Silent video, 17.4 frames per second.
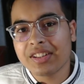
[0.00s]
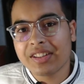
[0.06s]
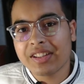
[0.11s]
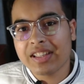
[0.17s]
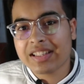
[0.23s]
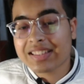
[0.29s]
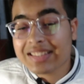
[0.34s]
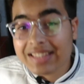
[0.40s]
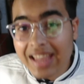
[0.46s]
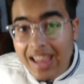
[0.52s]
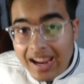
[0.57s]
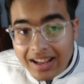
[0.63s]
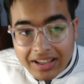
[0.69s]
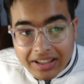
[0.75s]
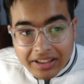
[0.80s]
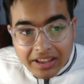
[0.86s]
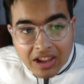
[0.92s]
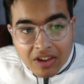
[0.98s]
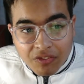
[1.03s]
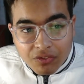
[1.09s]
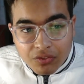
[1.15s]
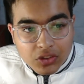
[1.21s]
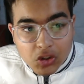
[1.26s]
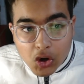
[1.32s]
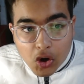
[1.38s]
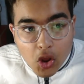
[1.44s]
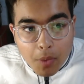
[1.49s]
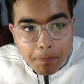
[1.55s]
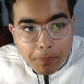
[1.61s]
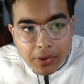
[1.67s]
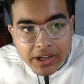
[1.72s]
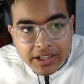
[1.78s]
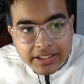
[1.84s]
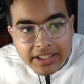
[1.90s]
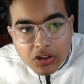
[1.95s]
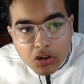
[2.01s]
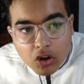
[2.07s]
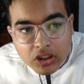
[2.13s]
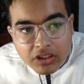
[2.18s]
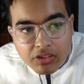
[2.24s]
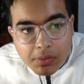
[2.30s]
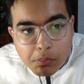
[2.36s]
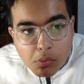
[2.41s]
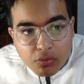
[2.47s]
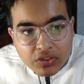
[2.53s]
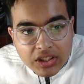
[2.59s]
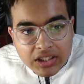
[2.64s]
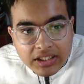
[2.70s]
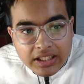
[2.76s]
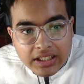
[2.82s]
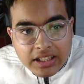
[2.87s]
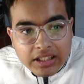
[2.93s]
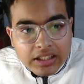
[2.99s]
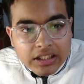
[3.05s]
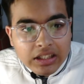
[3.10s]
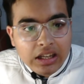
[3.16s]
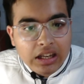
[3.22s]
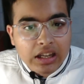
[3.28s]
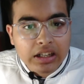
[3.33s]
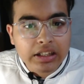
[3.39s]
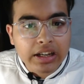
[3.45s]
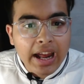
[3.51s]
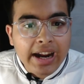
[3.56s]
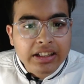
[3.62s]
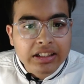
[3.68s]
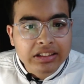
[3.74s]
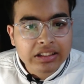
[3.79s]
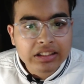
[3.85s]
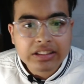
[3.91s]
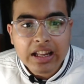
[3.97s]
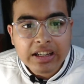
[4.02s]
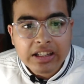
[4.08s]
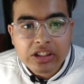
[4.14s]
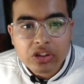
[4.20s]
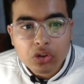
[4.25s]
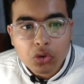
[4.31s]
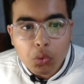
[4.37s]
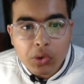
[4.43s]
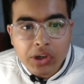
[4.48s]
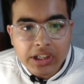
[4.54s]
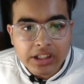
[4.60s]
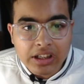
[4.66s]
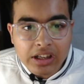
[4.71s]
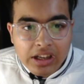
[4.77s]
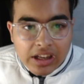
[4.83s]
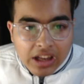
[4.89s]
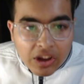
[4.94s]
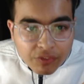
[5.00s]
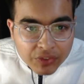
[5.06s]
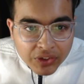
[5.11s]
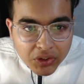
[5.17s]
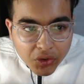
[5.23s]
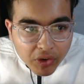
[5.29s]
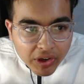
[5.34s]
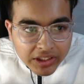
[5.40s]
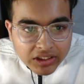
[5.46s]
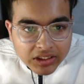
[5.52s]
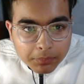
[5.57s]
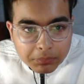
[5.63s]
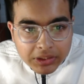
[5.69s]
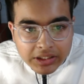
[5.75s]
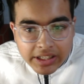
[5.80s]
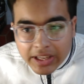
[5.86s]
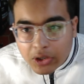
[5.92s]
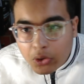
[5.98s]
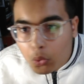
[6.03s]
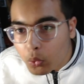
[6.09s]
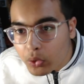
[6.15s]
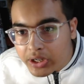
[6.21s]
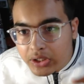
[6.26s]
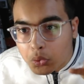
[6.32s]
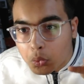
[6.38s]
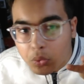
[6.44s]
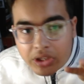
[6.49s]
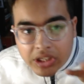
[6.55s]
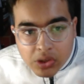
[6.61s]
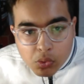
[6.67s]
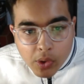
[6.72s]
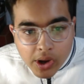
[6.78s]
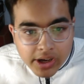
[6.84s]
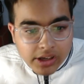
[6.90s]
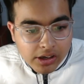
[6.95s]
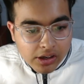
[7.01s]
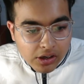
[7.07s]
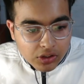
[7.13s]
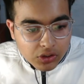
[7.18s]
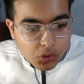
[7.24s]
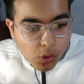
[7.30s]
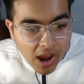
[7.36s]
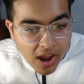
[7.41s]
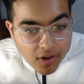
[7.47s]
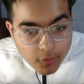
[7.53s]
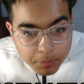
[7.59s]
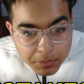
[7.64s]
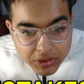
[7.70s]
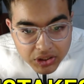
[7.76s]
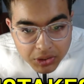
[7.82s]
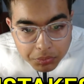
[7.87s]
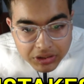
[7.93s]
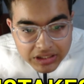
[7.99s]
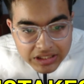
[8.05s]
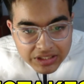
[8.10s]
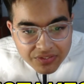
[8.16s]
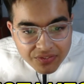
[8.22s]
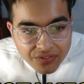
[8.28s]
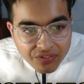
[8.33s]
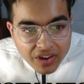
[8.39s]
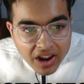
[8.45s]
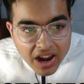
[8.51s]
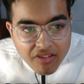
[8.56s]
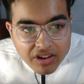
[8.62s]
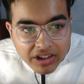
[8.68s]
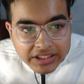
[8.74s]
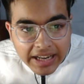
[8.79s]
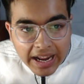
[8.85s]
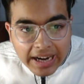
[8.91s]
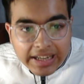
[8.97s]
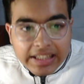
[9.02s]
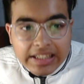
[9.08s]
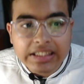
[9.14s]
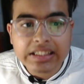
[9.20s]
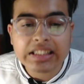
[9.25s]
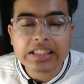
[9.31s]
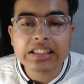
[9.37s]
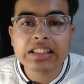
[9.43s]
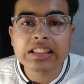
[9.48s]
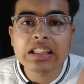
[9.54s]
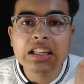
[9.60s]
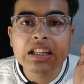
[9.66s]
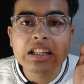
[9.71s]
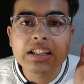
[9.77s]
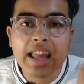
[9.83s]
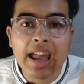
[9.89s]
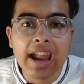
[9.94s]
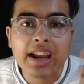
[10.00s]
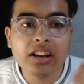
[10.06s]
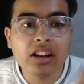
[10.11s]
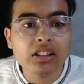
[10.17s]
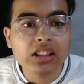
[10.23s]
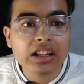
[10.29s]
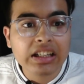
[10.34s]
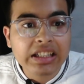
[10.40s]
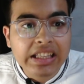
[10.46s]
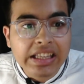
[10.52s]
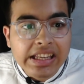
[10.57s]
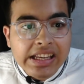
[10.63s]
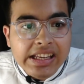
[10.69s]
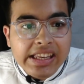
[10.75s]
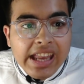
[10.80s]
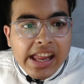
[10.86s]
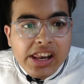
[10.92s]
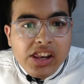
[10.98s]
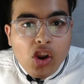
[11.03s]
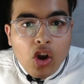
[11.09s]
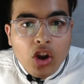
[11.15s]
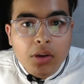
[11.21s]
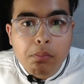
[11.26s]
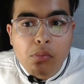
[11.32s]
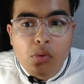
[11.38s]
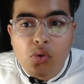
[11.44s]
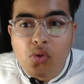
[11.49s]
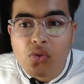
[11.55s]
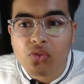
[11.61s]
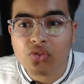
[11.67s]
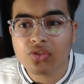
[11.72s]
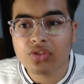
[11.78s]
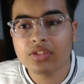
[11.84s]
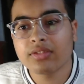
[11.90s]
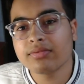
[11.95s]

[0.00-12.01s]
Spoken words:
Exactly. If your opponent cannot even move the king, knight is attacking the queen. If he tries something like queen to e1, you have bishop c5 attacking this diagonal. The king cannot move.